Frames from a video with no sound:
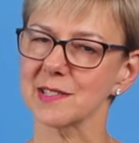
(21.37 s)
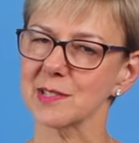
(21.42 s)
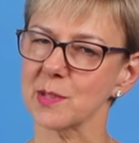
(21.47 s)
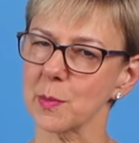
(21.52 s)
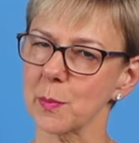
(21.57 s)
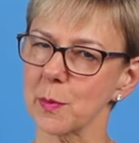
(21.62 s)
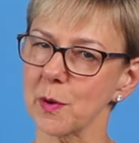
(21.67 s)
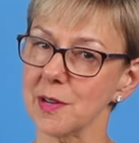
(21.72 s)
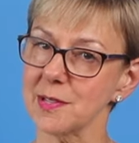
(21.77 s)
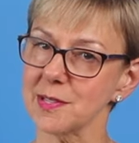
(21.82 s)
so
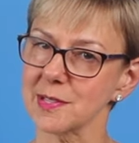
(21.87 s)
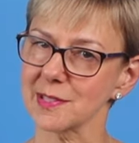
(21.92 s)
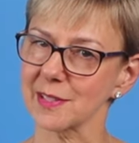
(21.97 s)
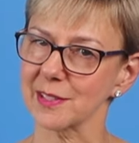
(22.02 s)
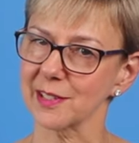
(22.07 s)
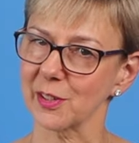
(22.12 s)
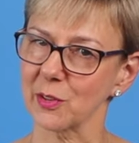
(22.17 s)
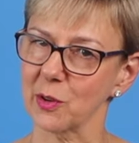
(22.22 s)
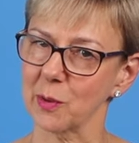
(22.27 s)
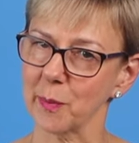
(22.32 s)
the price is
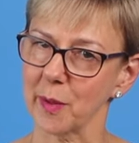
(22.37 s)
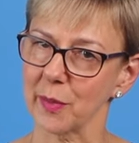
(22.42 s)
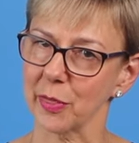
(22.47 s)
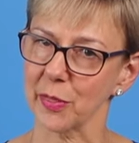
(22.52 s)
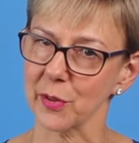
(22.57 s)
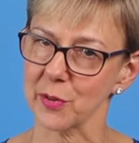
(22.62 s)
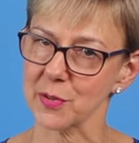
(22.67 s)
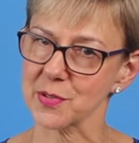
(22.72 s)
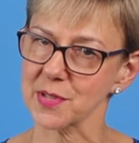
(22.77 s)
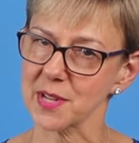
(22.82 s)
going to go up on
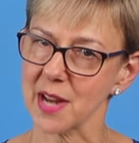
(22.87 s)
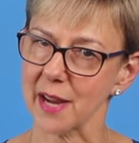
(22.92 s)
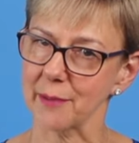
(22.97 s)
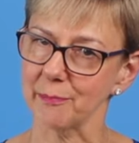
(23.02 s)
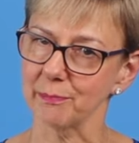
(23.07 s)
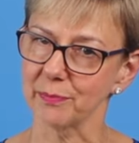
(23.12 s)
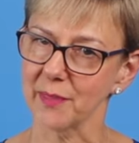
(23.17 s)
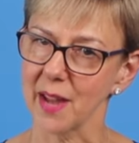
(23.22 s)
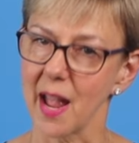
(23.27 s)
Thursday.